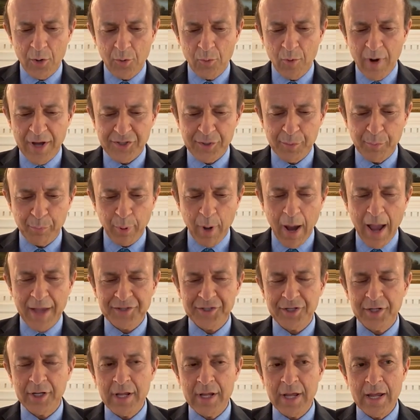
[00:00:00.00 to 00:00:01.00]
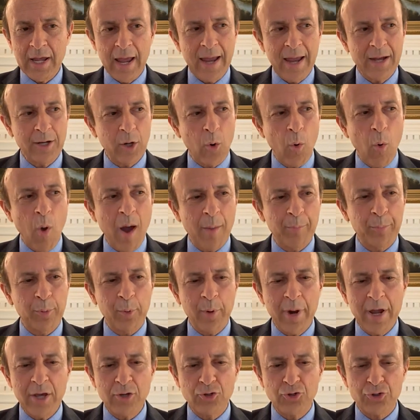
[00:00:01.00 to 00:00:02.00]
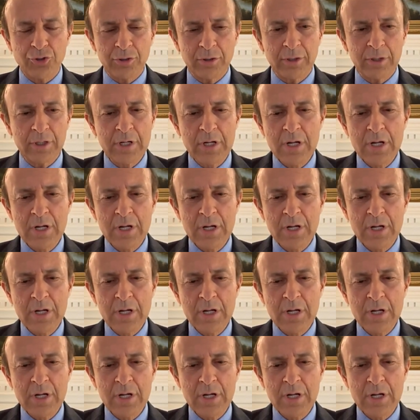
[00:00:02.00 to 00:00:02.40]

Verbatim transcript: reciprocity and cooperation.